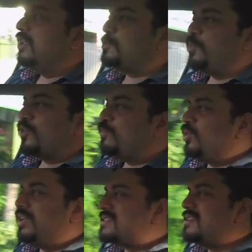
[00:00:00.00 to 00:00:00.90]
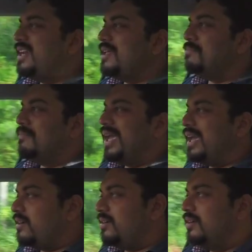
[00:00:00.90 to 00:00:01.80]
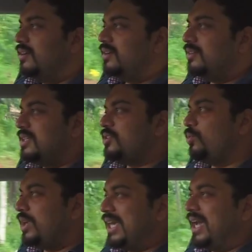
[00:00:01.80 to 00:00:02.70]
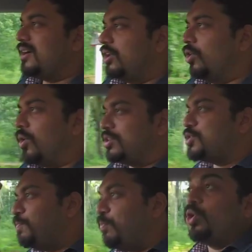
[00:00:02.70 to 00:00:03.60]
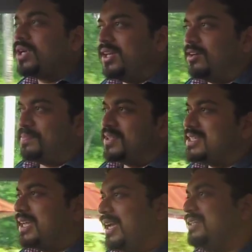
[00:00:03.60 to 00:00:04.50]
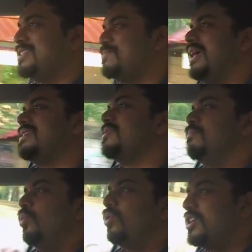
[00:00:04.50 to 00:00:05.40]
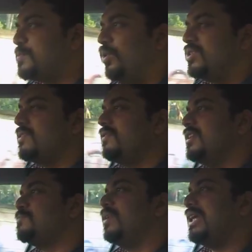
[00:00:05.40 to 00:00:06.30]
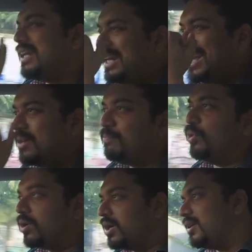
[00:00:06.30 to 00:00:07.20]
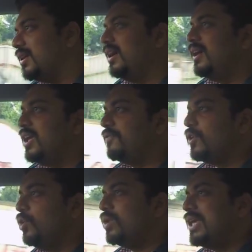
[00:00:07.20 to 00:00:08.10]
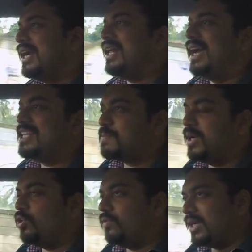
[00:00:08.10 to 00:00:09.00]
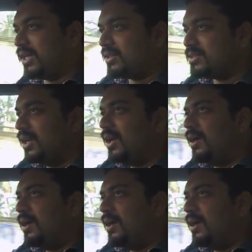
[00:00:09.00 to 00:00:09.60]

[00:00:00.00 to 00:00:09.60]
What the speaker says: The Sport mode doesn't really make the Kodiaq a lot sportier per se. It just makes it more responsive, and it's particularly important if you're looking at high-speed overtakes.